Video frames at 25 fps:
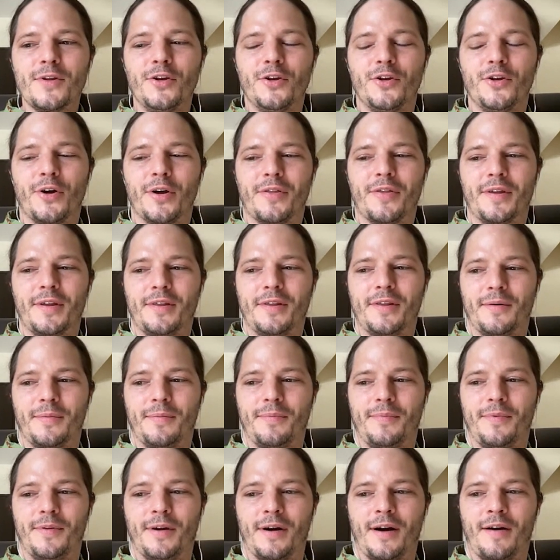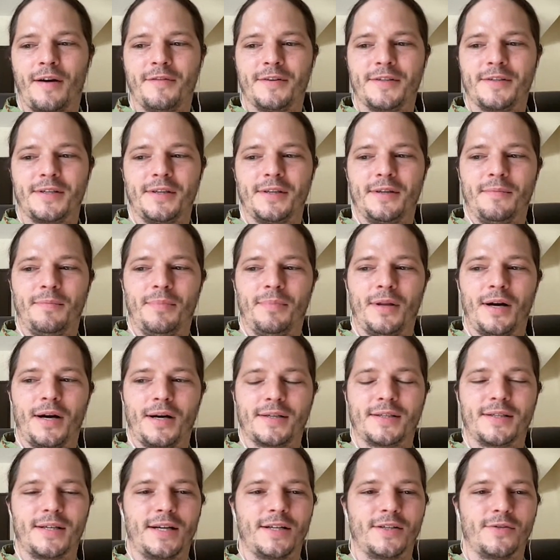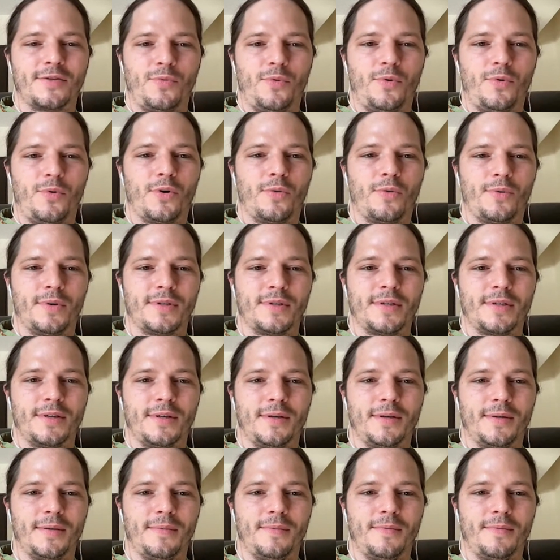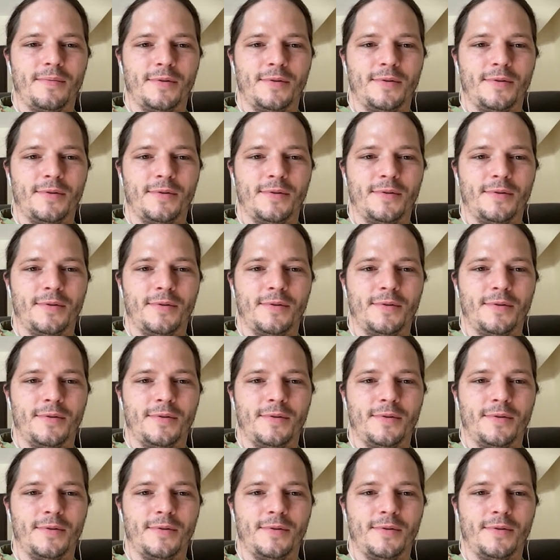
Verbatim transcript: you know, I think the, the obviously the block size war was a